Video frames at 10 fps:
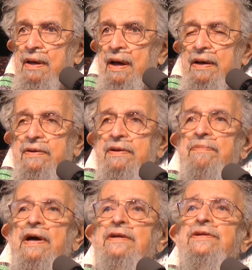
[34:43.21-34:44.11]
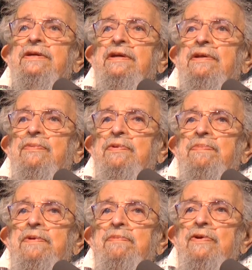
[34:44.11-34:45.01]
I could imagine that there
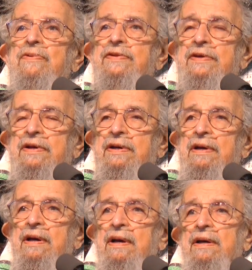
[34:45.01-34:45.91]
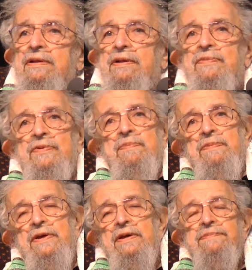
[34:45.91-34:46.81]
would be music that would
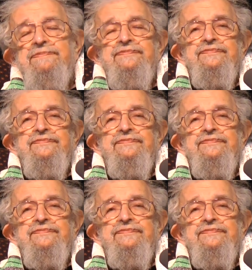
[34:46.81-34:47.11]
be